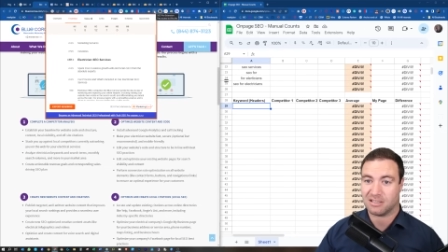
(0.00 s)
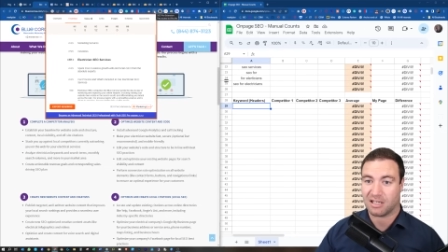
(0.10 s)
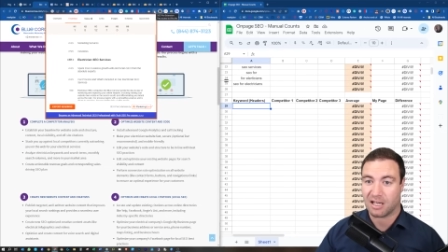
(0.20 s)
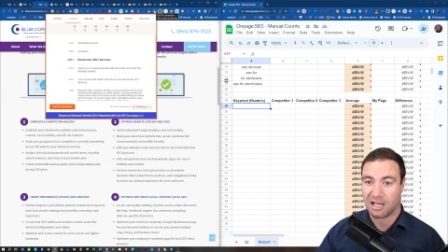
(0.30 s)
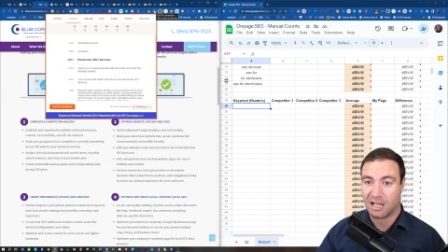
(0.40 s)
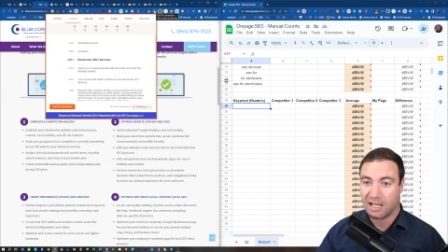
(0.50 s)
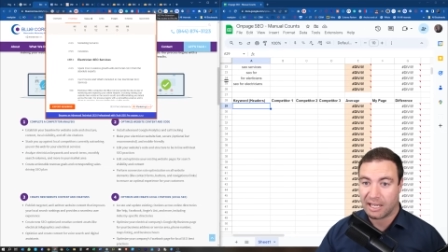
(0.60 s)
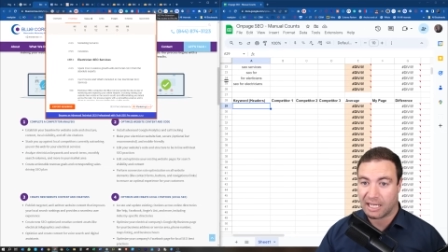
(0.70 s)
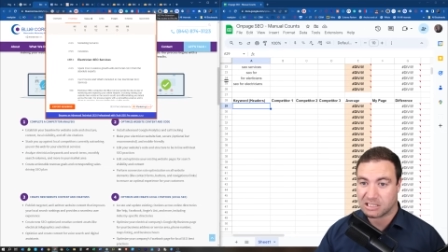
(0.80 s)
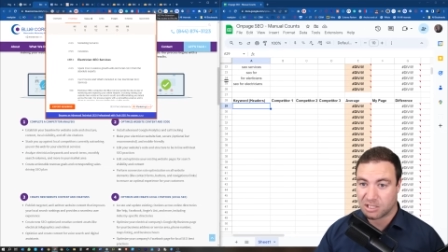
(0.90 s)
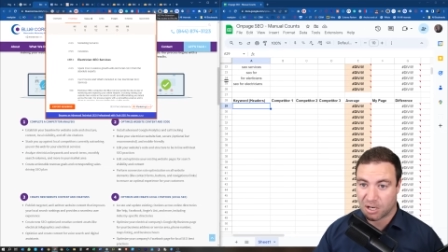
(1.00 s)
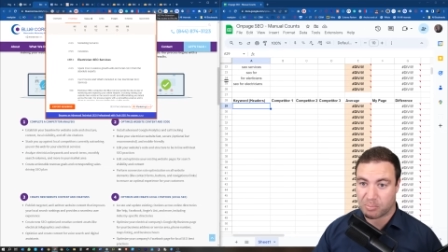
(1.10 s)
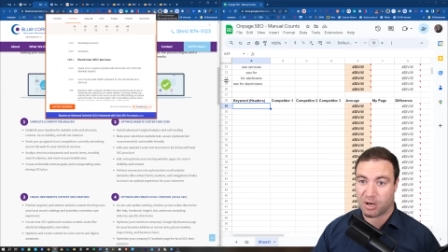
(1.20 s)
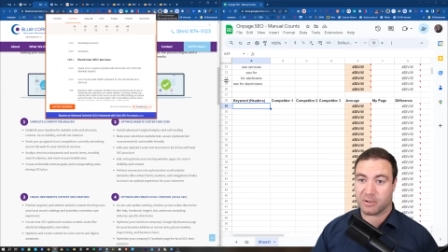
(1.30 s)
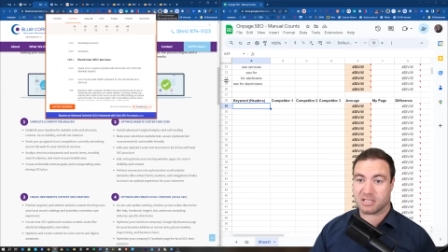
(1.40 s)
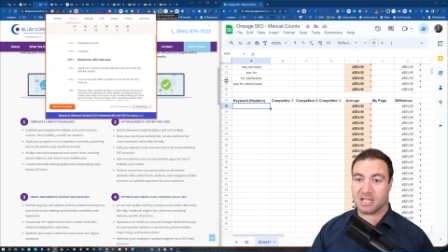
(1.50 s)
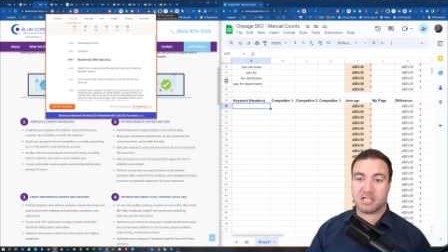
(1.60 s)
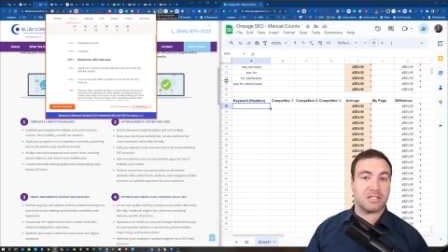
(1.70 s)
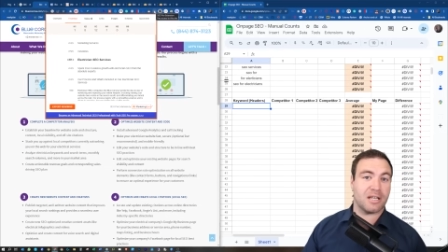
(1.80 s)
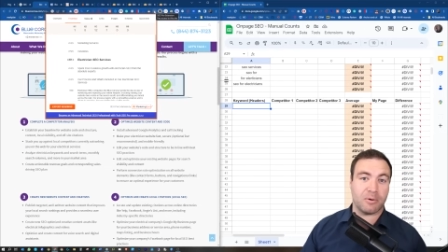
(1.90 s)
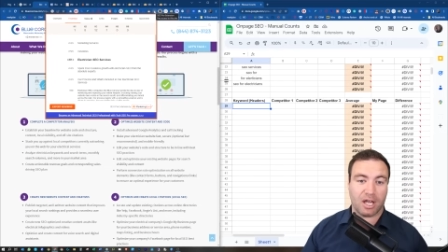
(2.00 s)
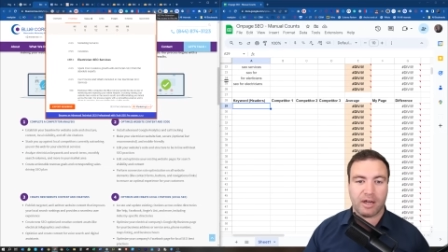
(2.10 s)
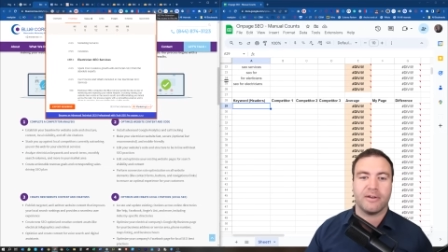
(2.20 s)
Uh, SEO Pro extension. There we go.